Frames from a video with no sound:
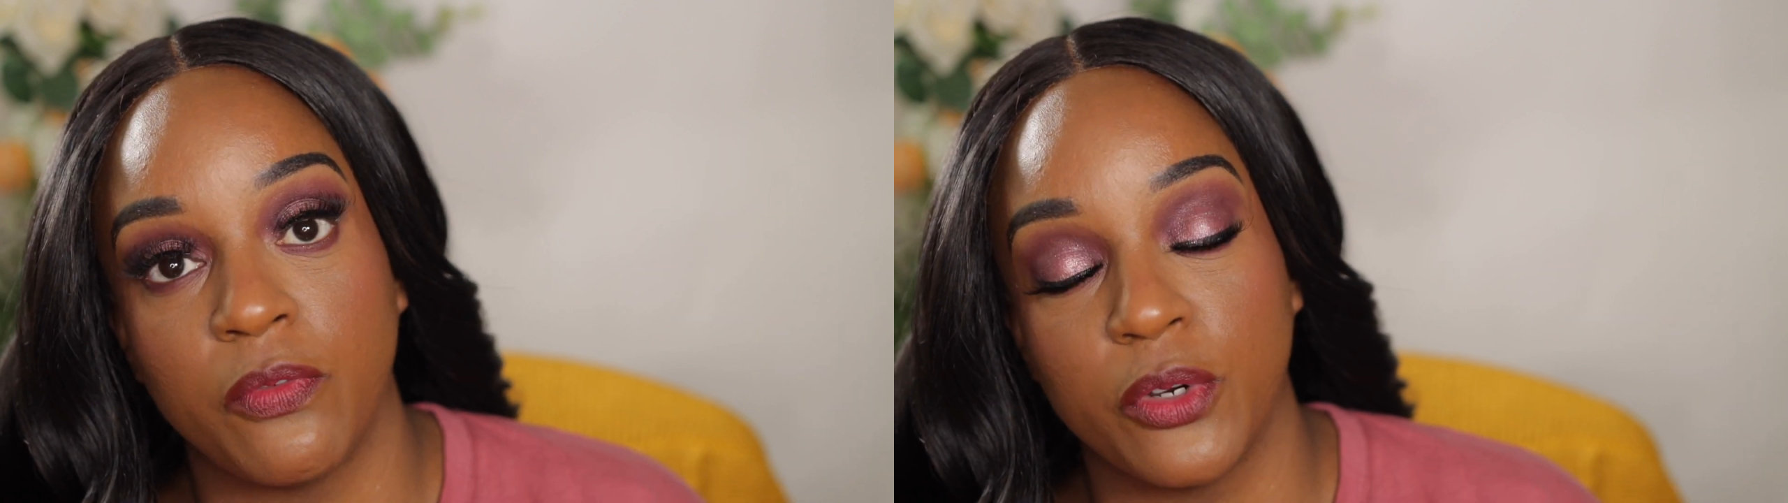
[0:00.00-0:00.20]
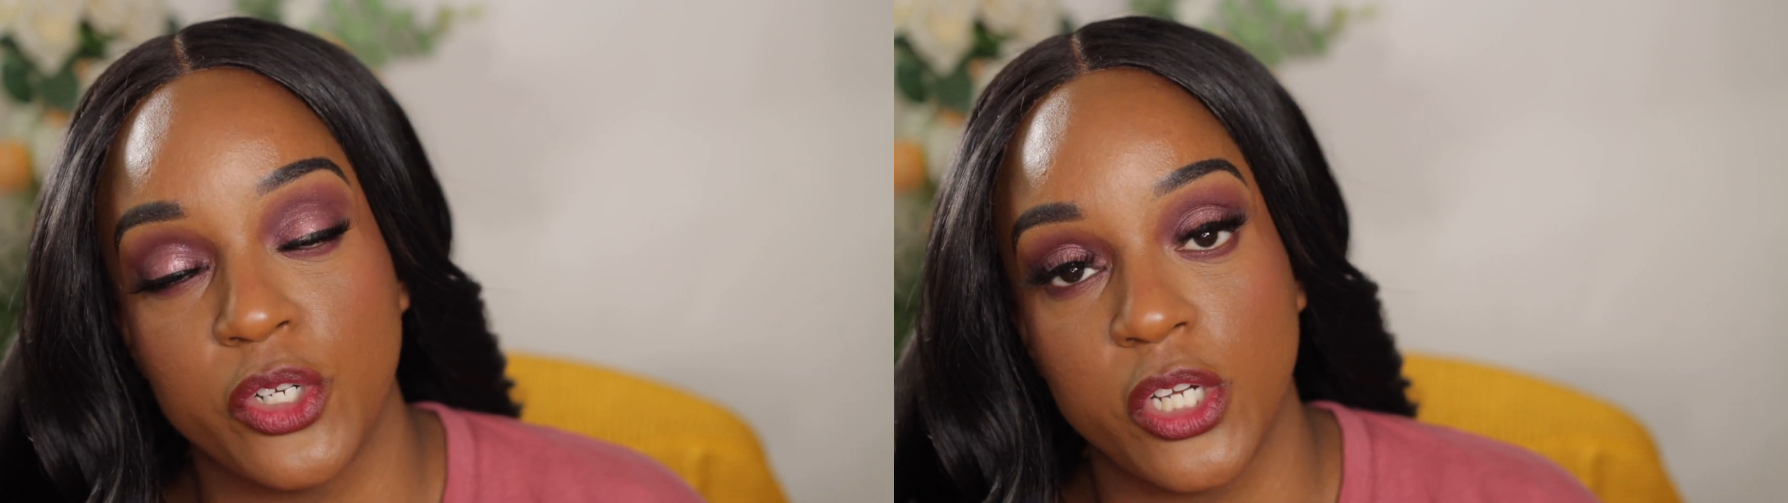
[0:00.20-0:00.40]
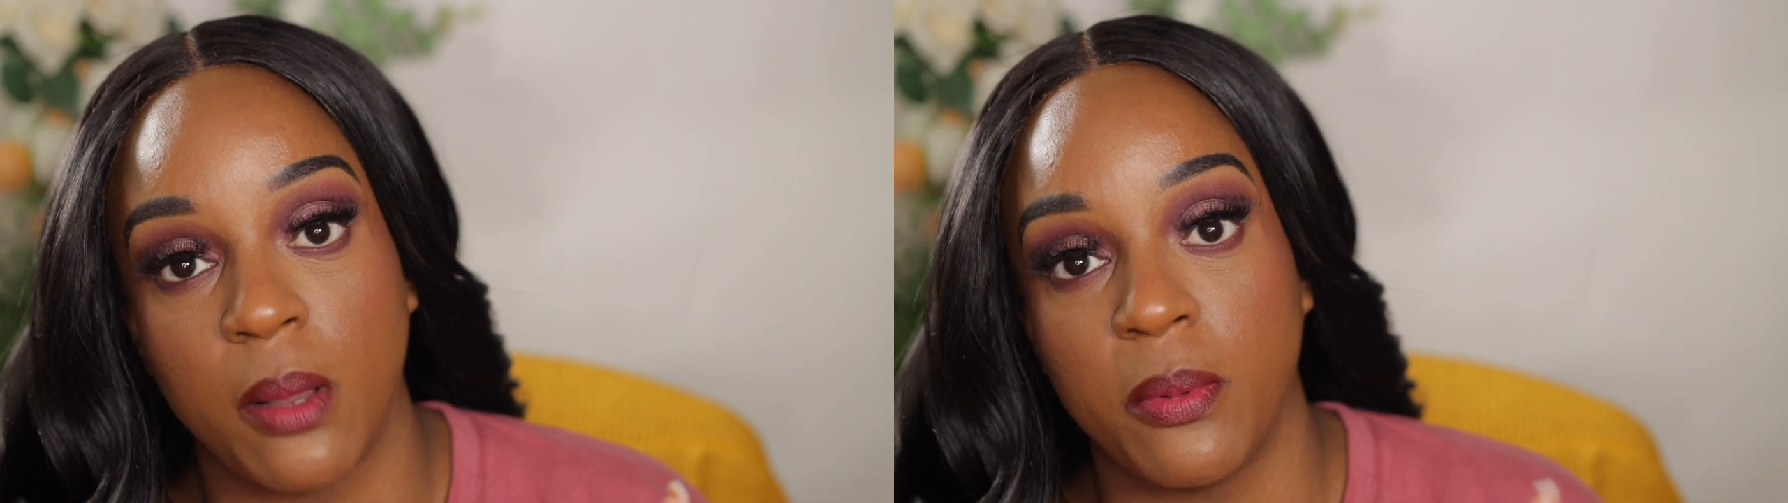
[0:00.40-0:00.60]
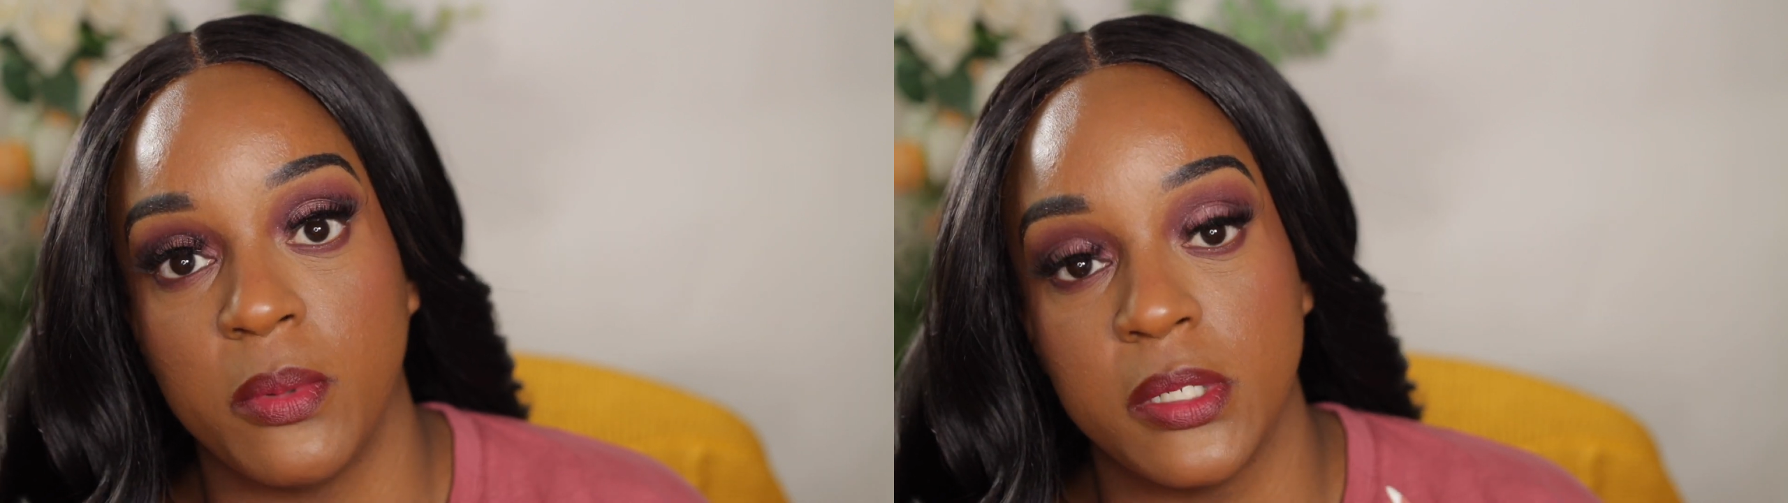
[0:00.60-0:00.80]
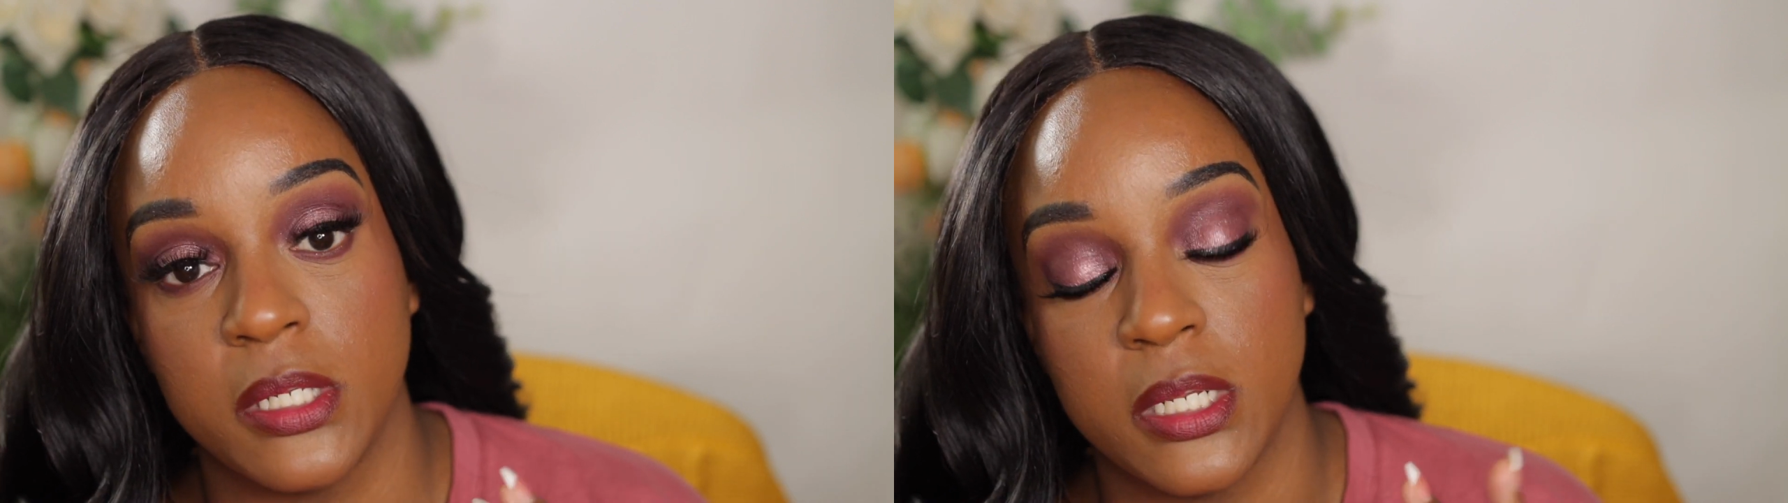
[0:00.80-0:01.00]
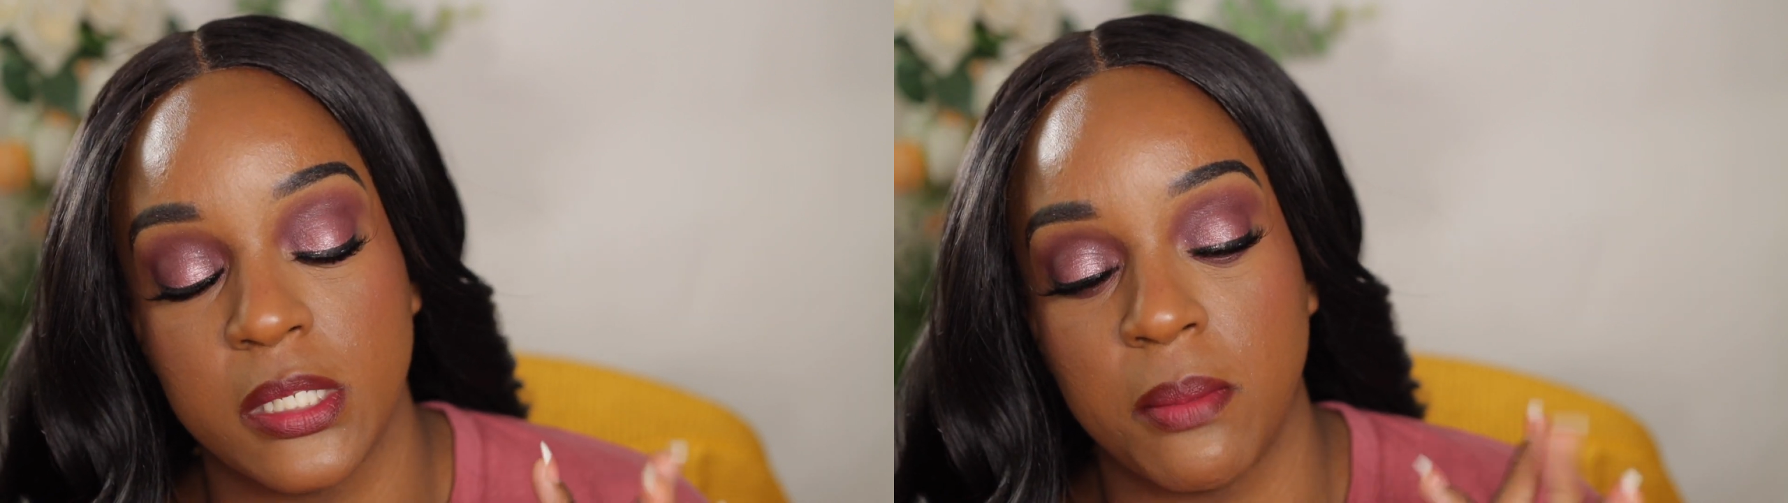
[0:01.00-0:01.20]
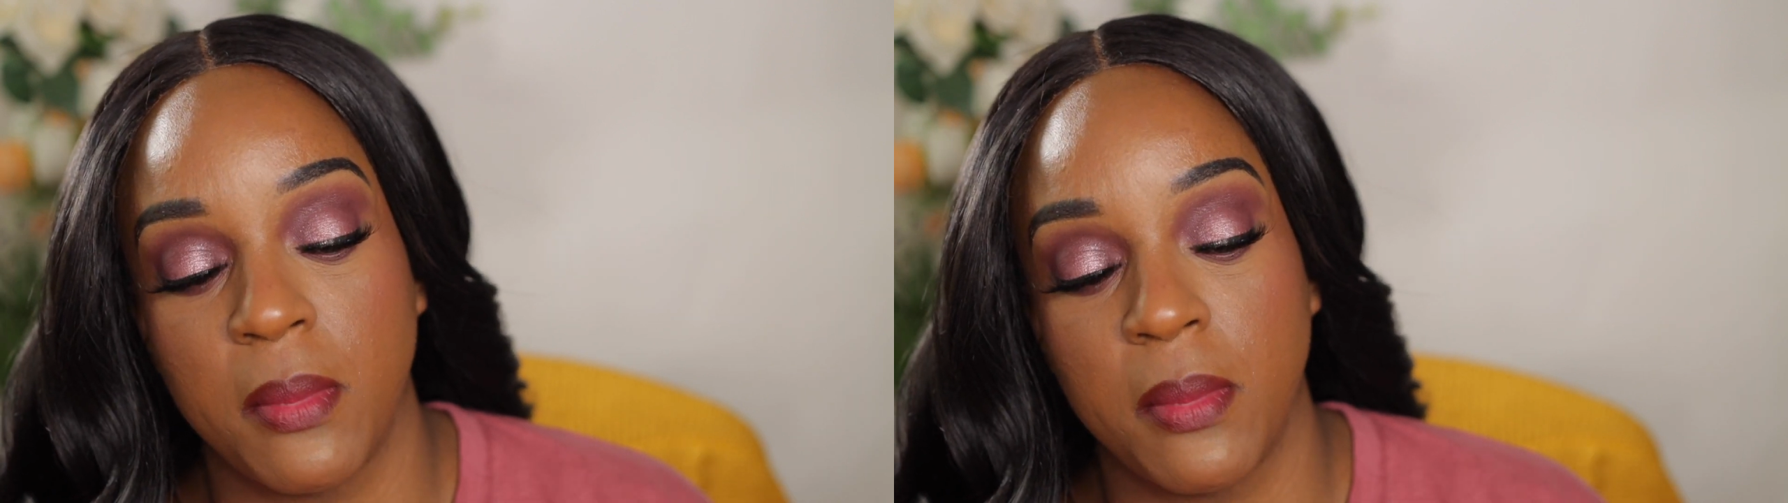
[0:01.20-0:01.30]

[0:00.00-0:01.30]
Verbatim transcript: for shopping with Danessa